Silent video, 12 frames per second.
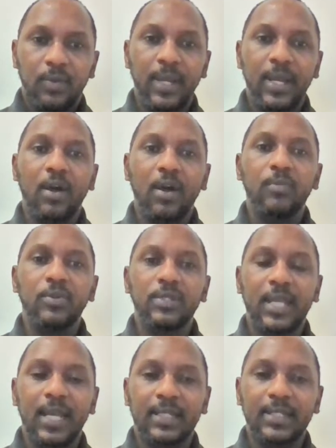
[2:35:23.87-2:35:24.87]
where they
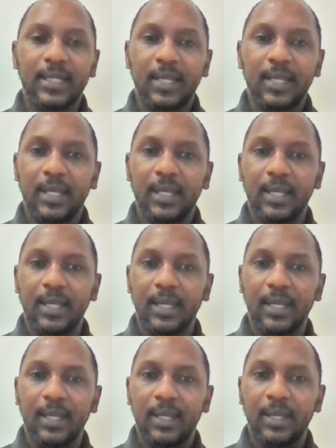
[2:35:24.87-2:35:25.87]
almost get
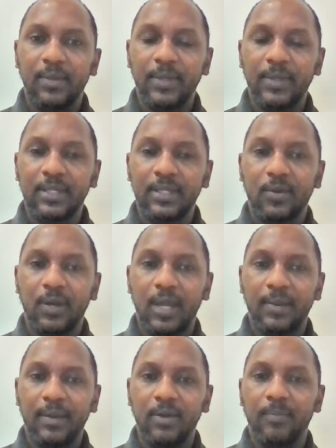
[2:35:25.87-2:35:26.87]
what you
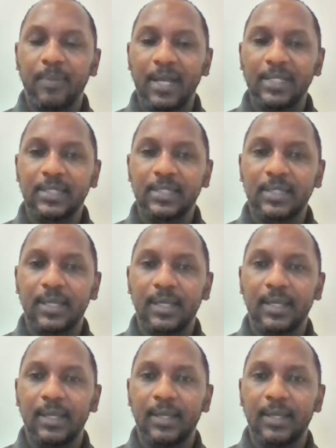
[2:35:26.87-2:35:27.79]
call and they not pass